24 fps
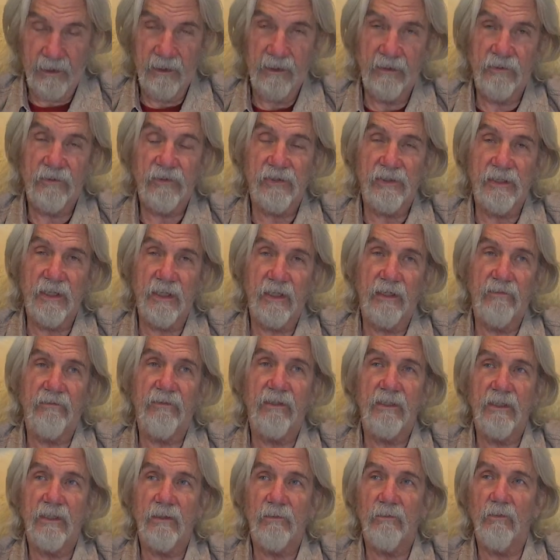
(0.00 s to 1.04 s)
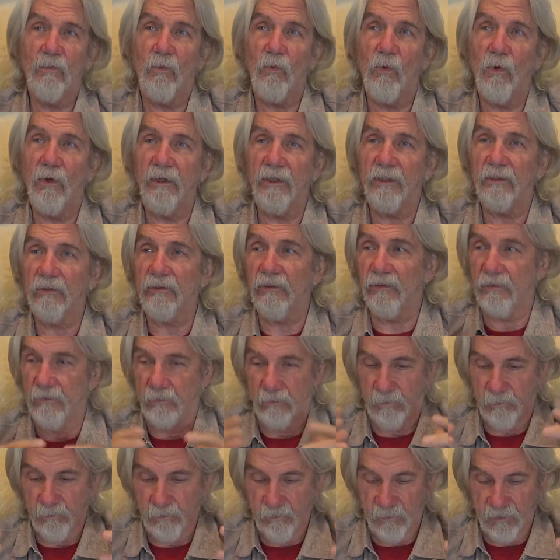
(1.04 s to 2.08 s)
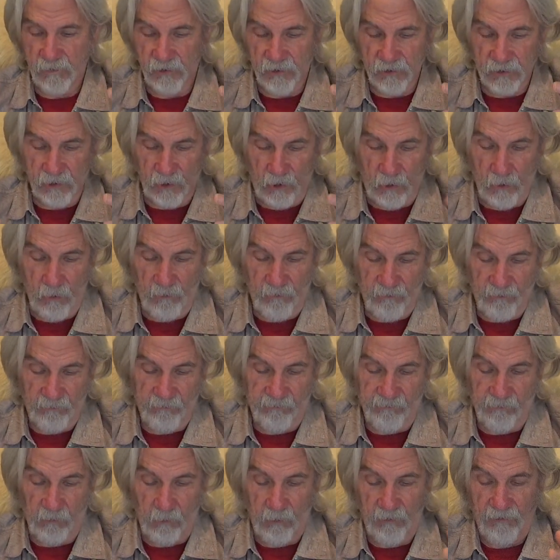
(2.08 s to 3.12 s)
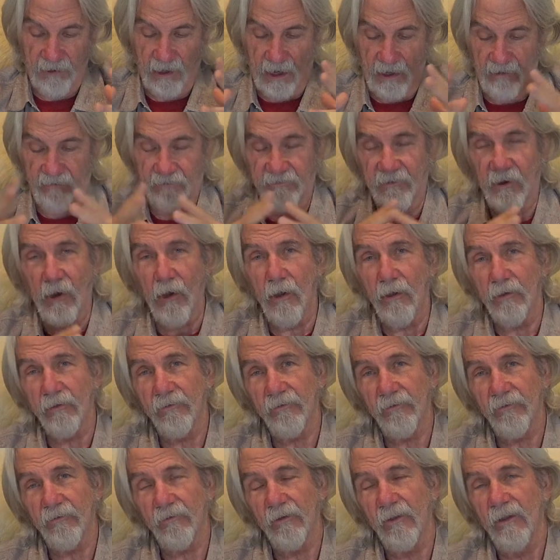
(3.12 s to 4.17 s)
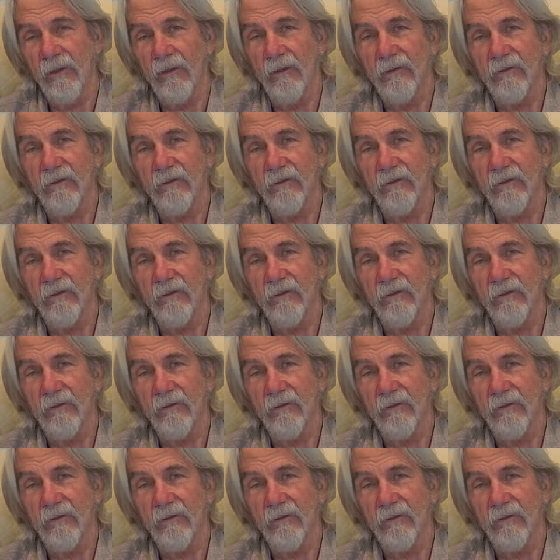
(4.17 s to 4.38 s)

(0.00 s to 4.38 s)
instead of Him wanting to show forth our false